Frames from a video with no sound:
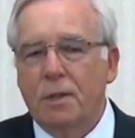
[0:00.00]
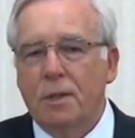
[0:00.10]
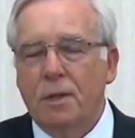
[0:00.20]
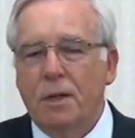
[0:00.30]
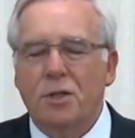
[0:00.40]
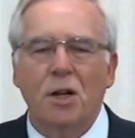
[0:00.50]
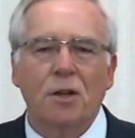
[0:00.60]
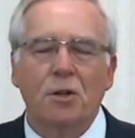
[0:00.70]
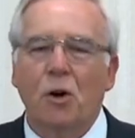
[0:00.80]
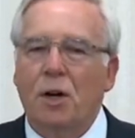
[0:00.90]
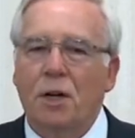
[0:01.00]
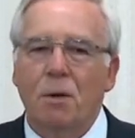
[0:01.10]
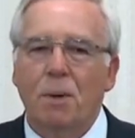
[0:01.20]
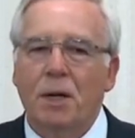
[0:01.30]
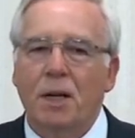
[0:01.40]
It's not talking
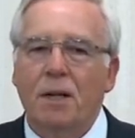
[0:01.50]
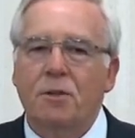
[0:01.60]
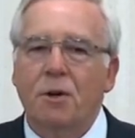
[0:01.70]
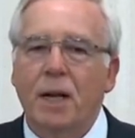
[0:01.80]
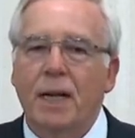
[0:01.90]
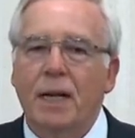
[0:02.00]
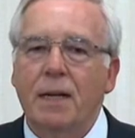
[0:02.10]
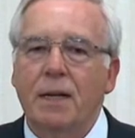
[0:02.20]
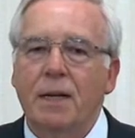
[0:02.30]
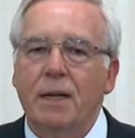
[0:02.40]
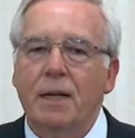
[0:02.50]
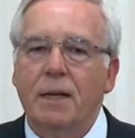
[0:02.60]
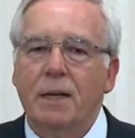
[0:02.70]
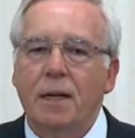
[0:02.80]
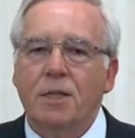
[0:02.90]
about a literal eating,
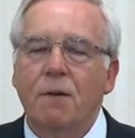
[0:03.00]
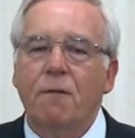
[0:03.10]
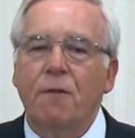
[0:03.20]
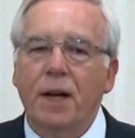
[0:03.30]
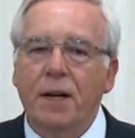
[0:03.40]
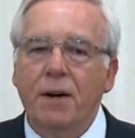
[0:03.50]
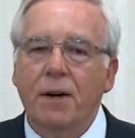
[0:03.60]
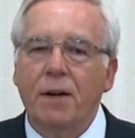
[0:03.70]
it's a figure.